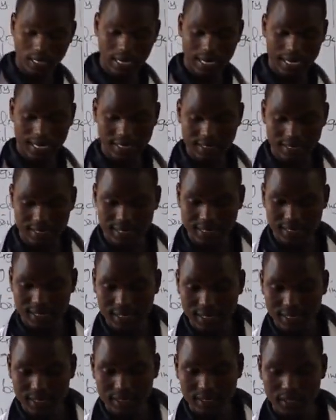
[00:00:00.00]
light,
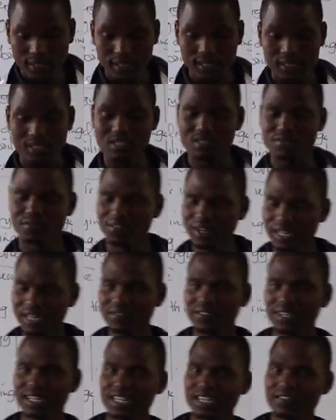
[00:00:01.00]
it is
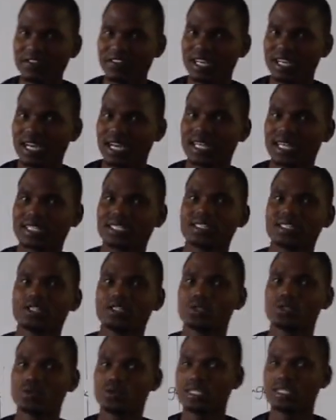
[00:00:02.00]
very
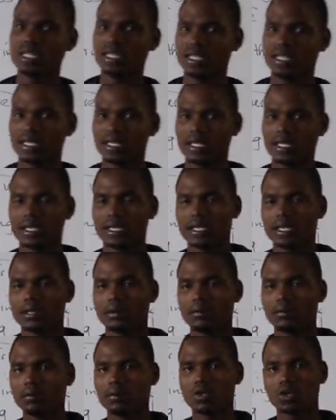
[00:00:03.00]
difficult to see.
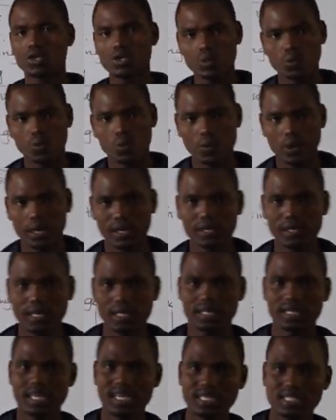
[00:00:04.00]
Because
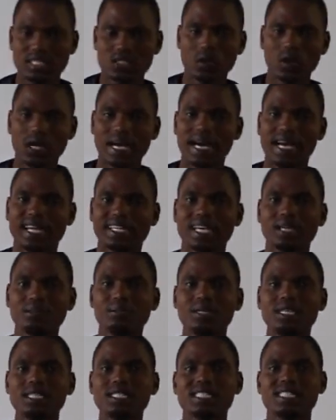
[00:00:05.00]
when there is no light,
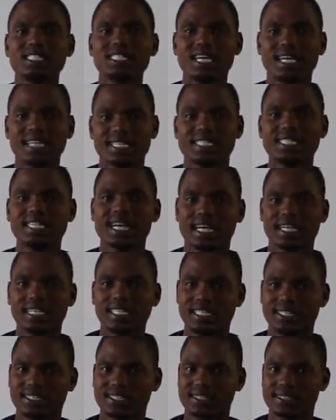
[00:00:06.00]
that means there is
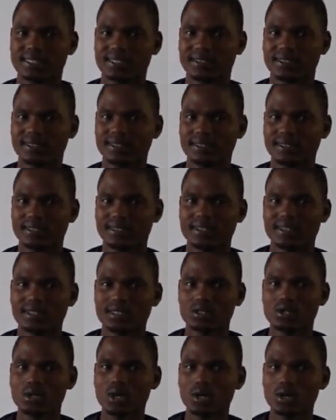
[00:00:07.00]
darkness.
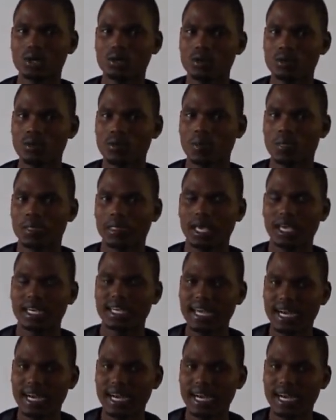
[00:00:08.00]
So, in